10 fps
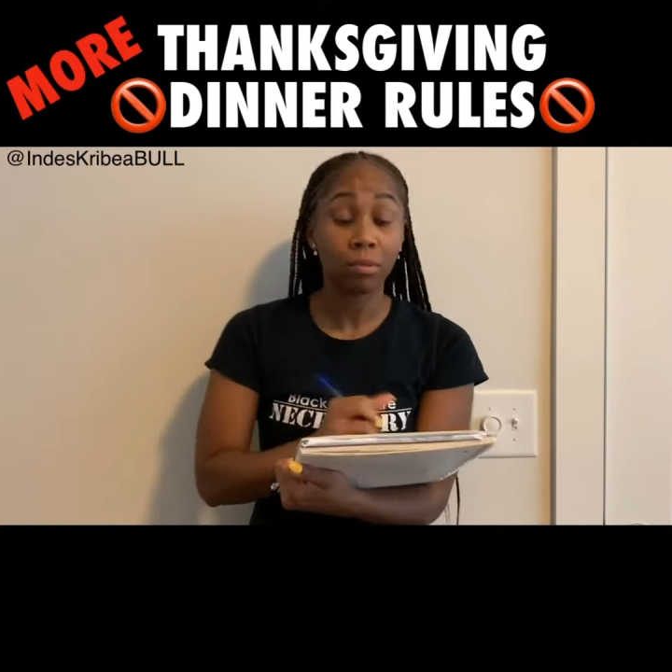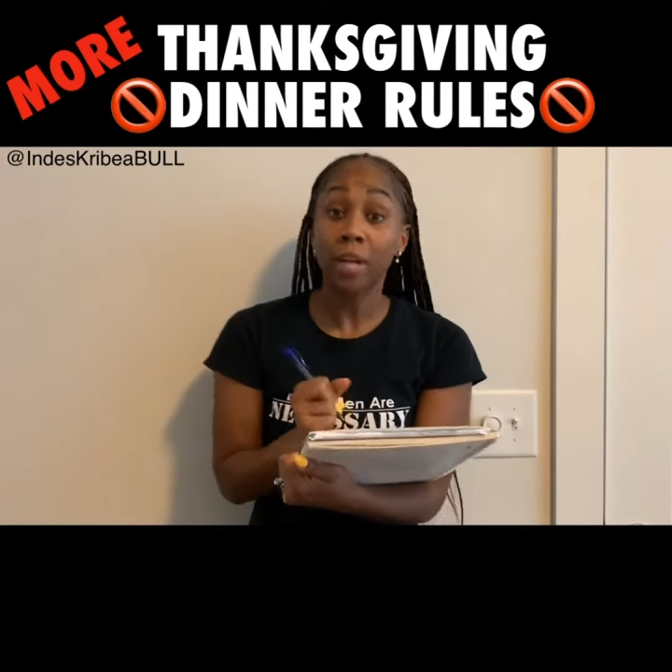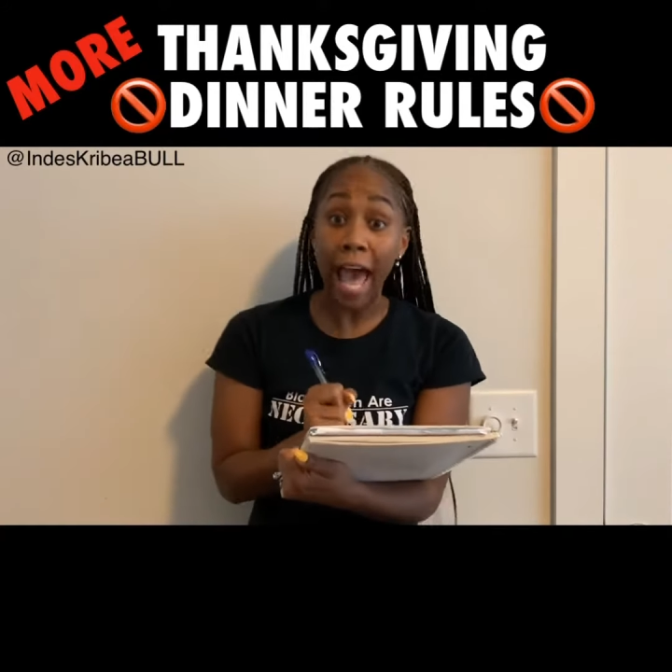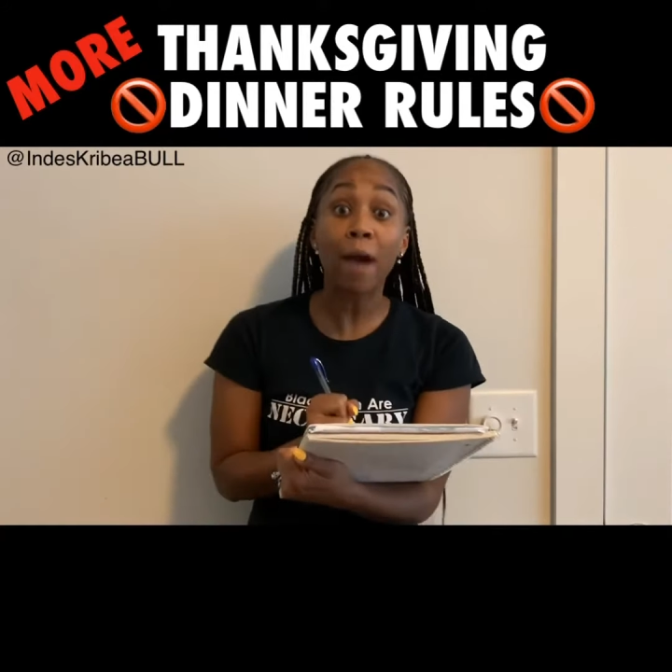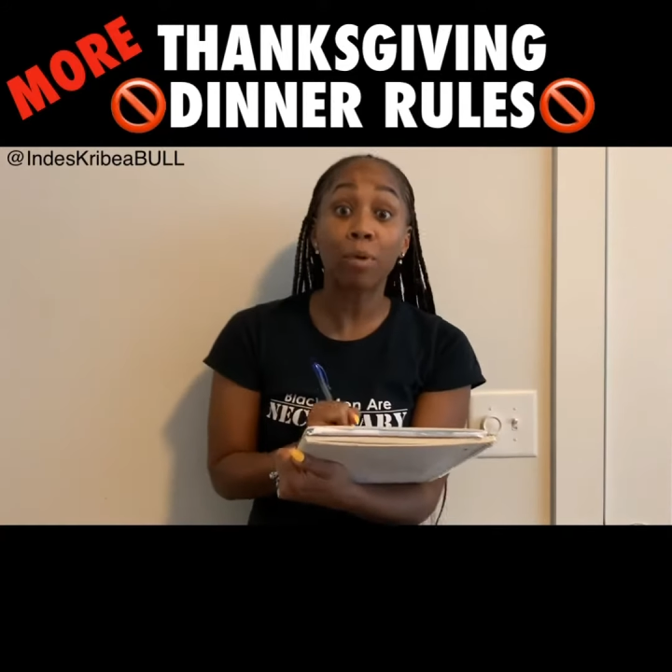
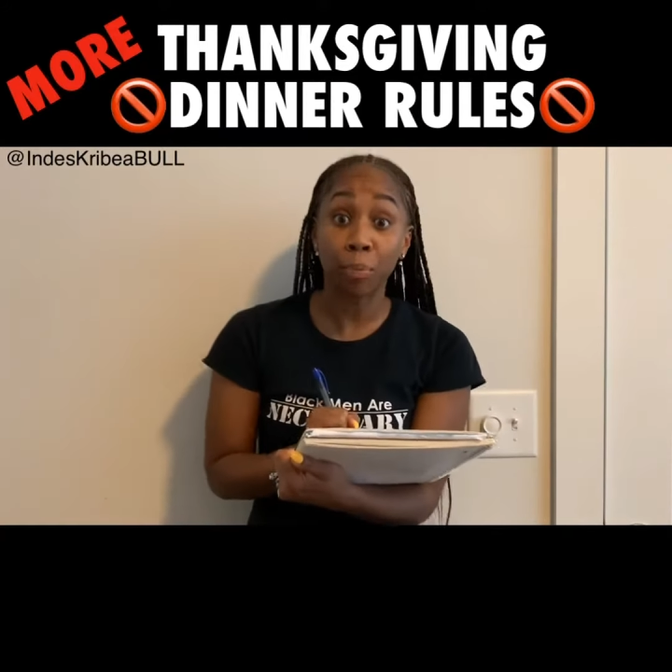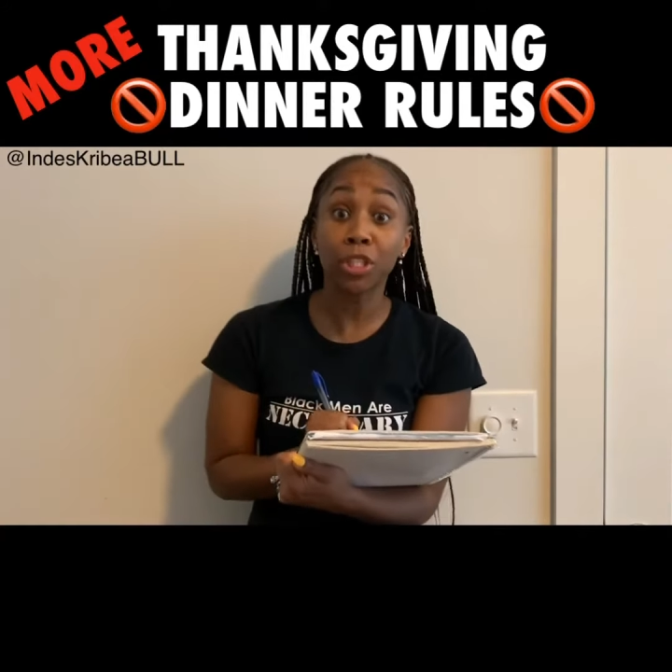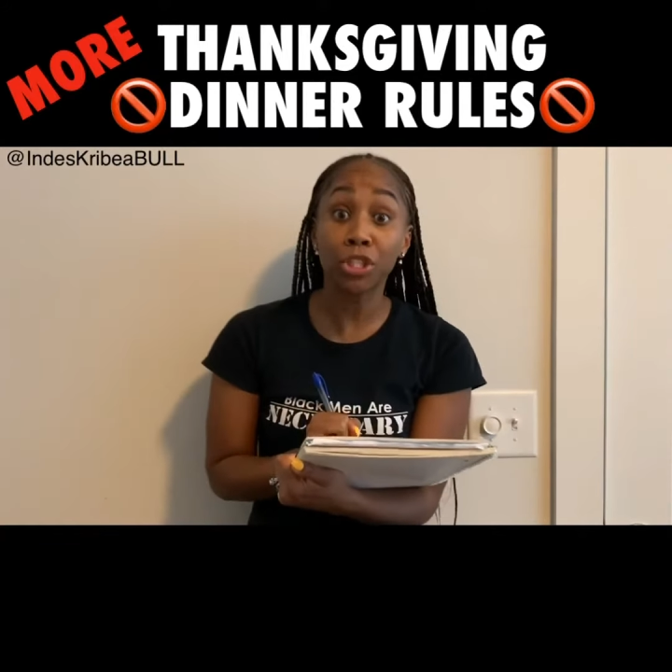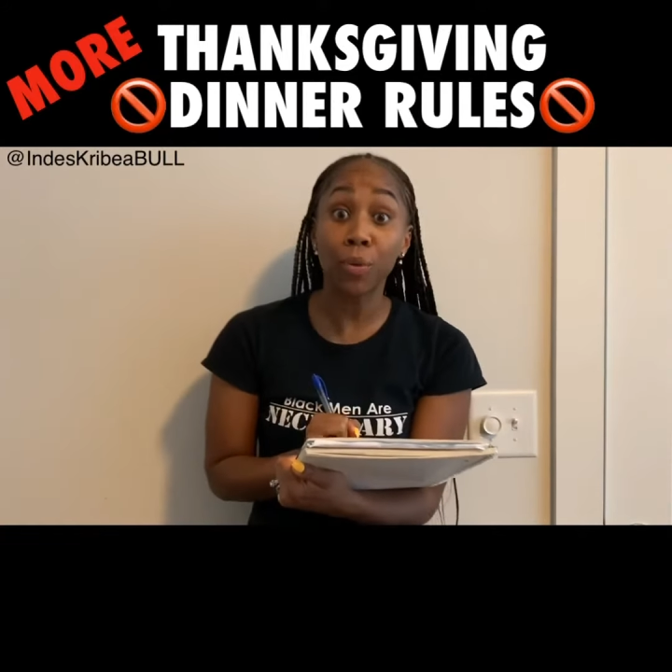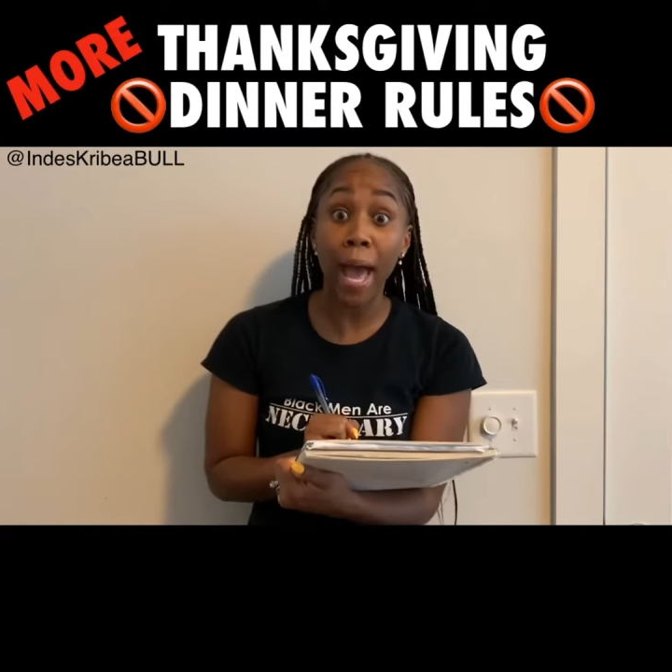I will
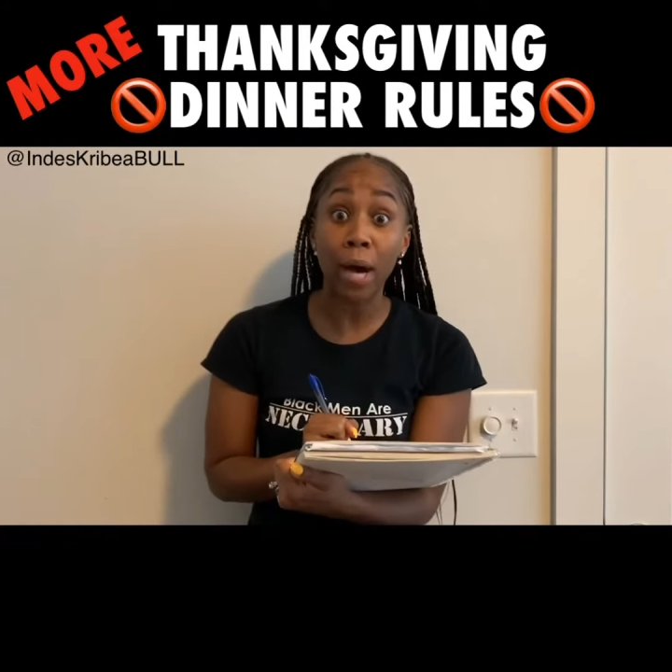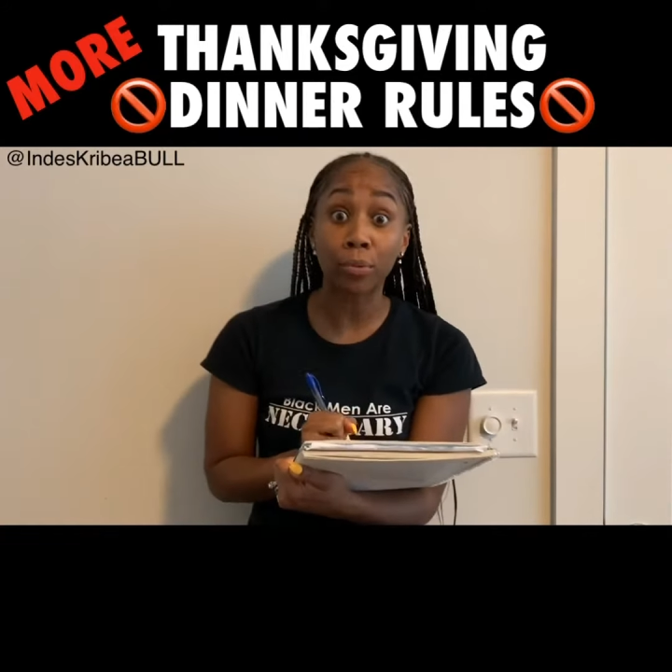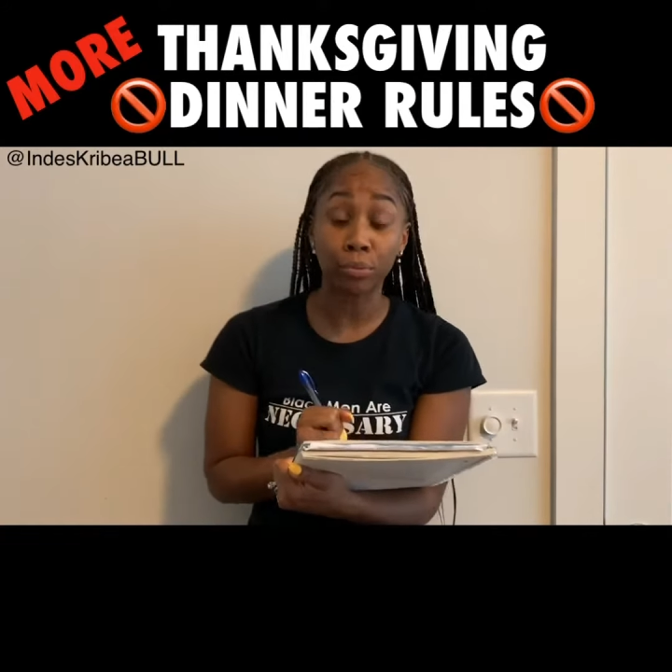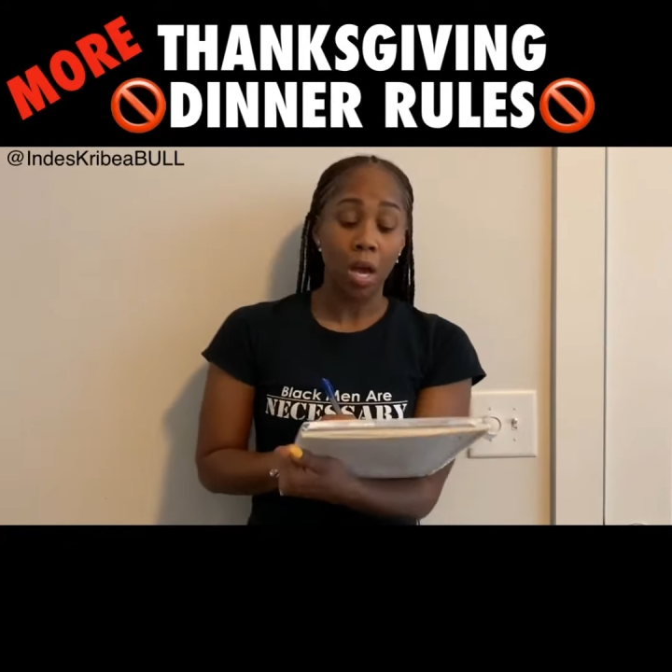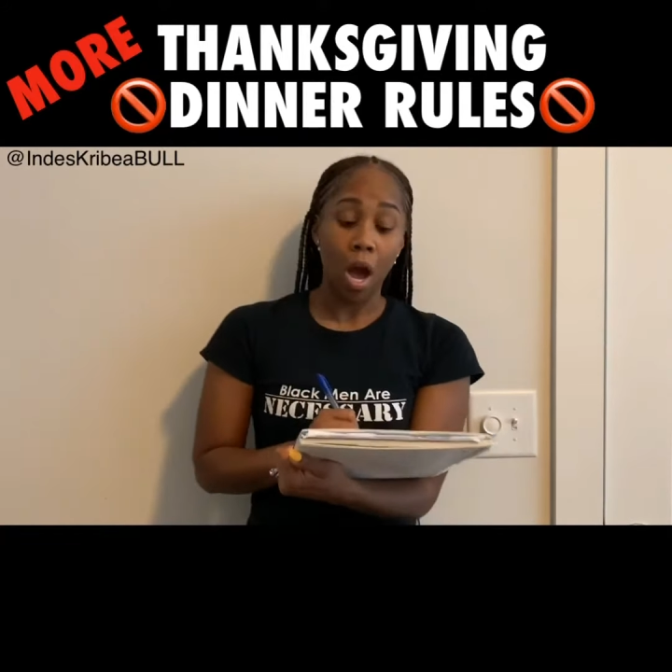put you out.
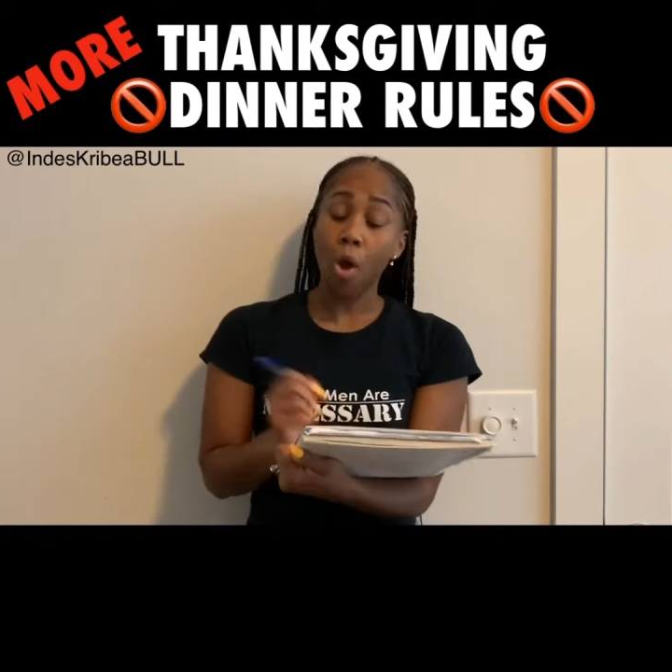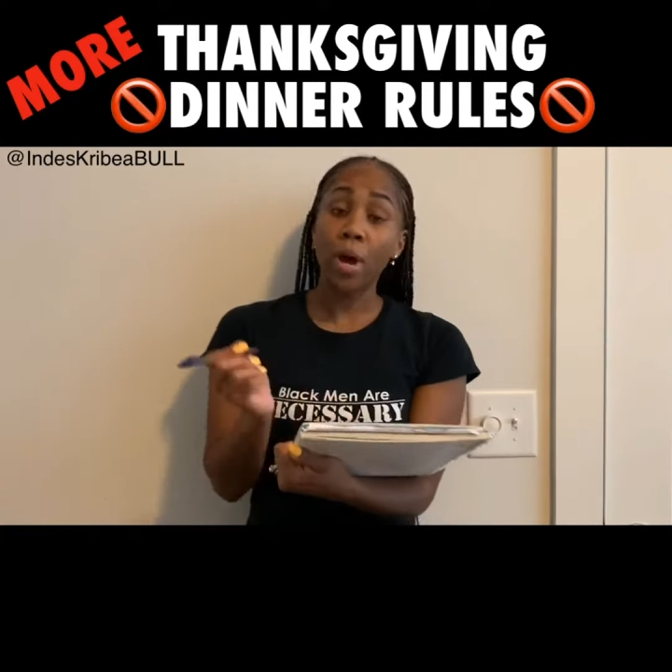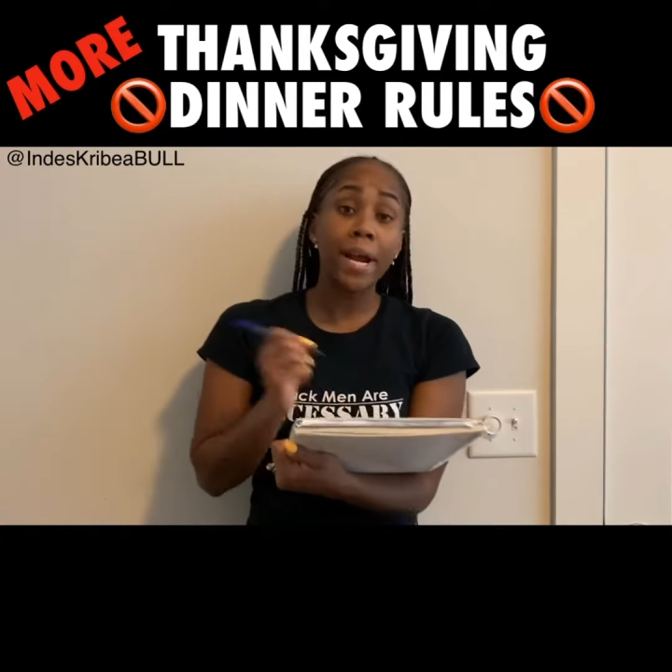Okay,